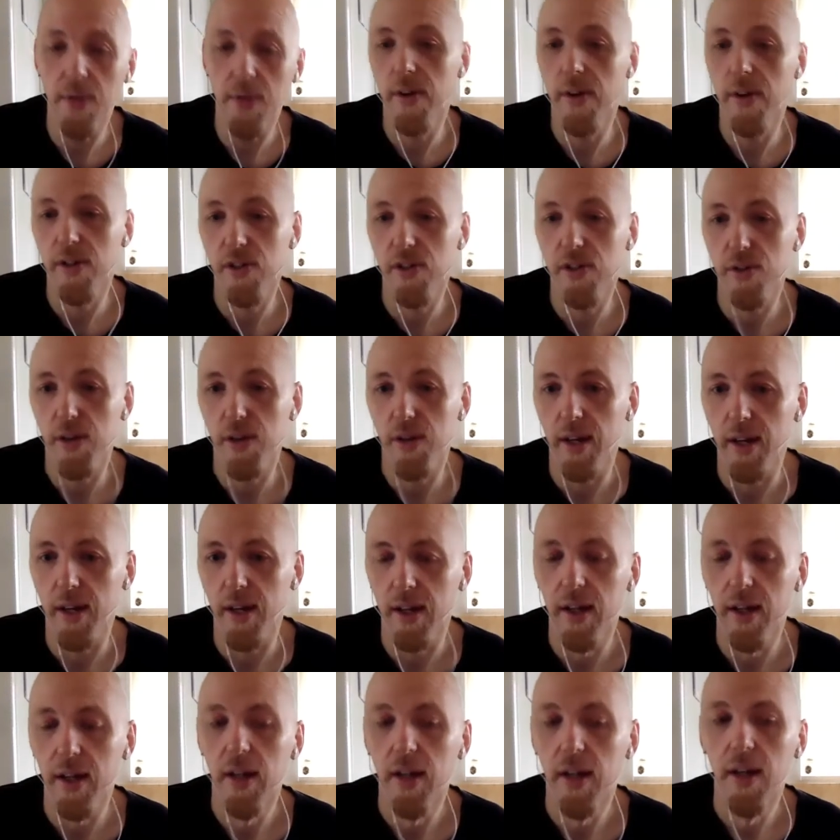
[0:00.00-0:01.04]
in
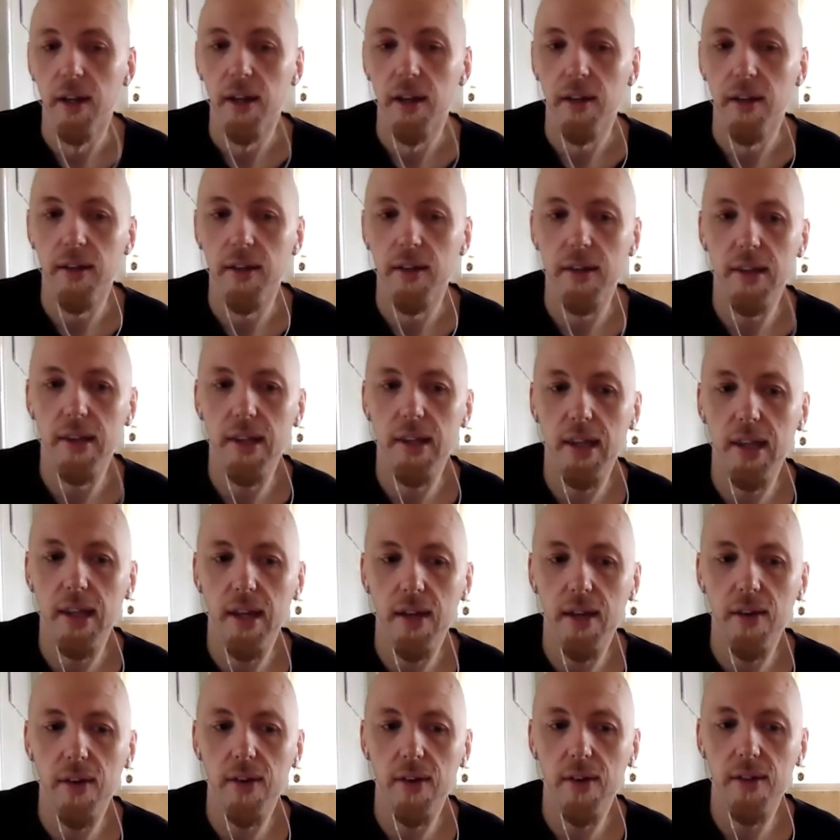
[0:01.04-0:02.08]
Australia,
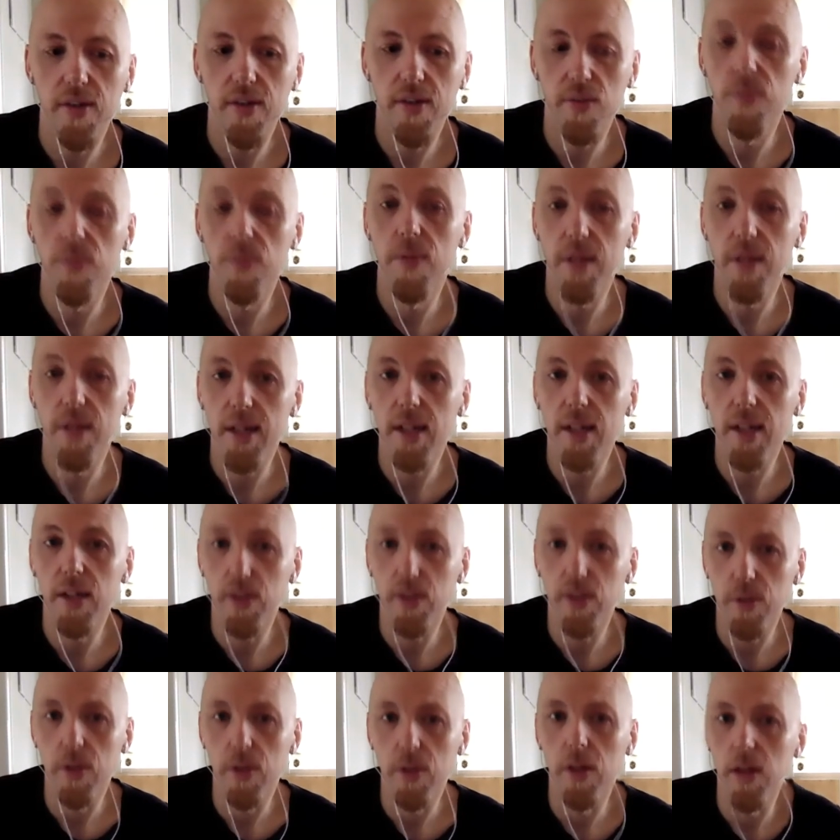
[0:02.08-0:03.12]
there is a really
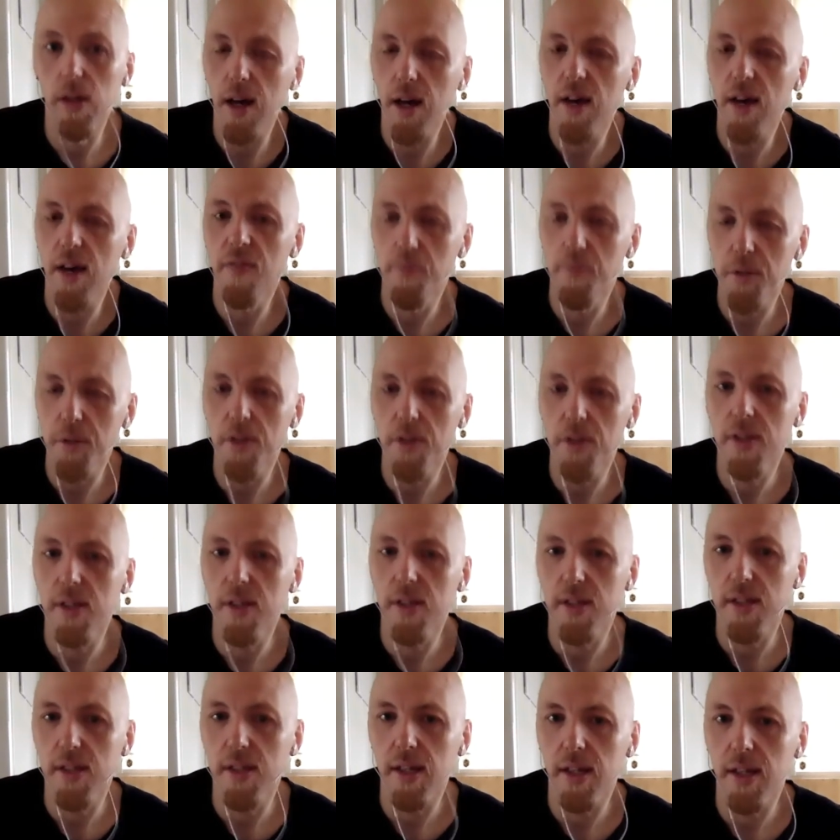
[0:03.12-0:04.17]
good live
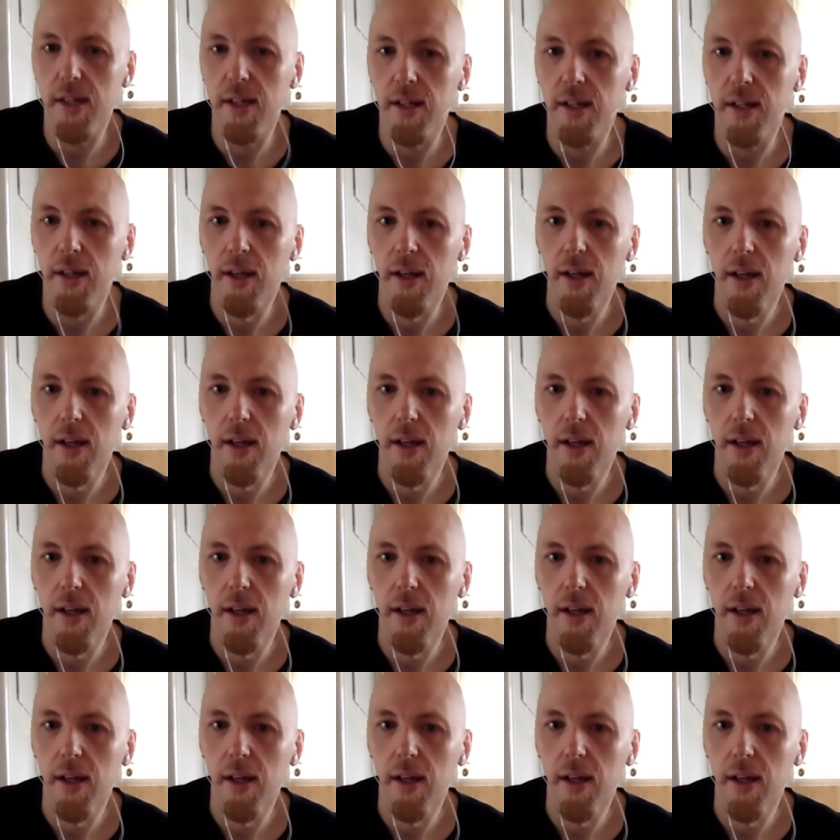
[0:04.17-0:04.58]
music scene.